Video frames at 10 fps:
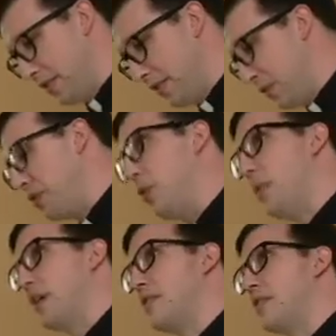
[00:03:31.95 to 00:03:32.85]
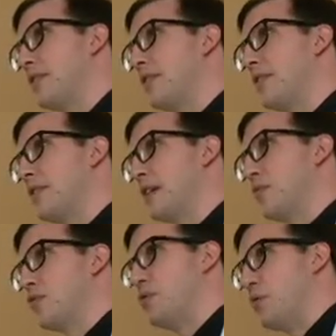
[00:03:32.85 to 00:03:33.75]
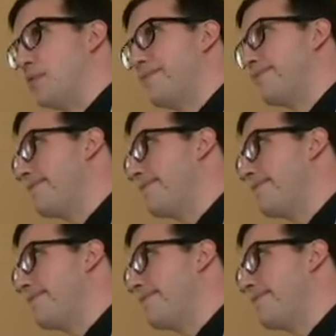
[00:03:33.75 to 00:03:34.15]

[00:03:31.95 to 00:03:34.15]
don't always come true.